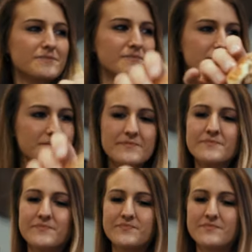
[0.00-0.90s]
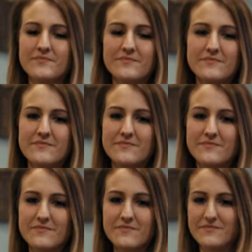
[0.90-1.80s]

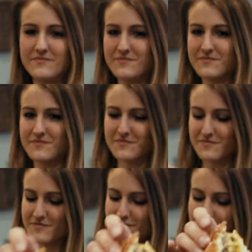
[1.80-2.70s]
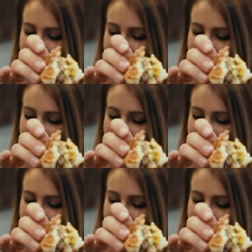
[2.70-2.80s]
No words are spoken by the person on screen.